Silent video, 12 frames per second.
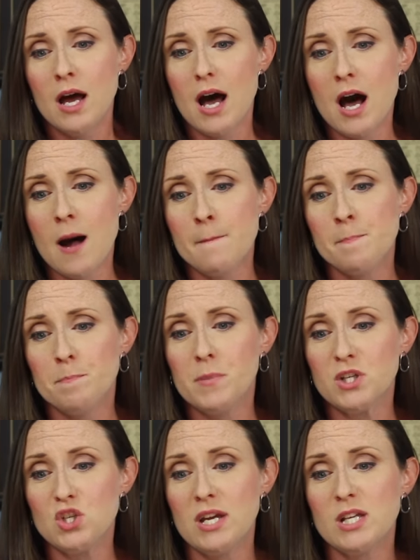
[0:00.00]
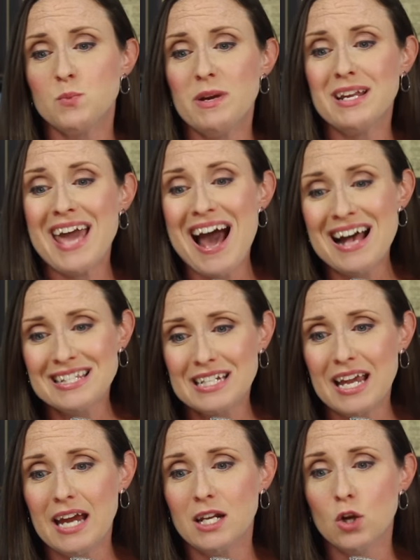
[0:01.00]
but she has been
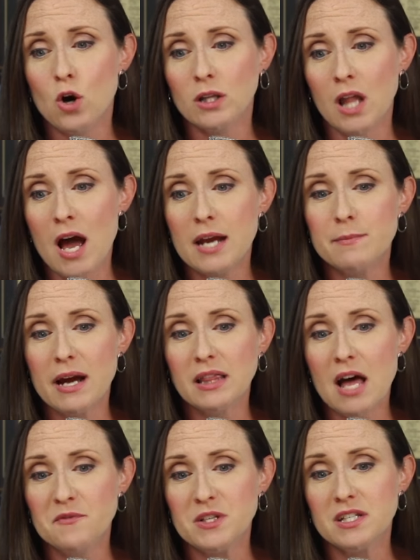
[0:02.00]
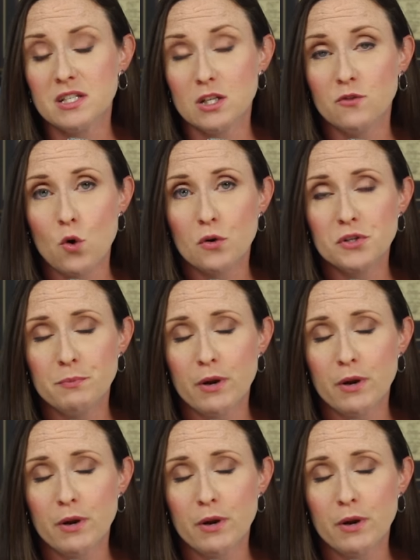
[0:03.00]
castigated online by leftists, of course,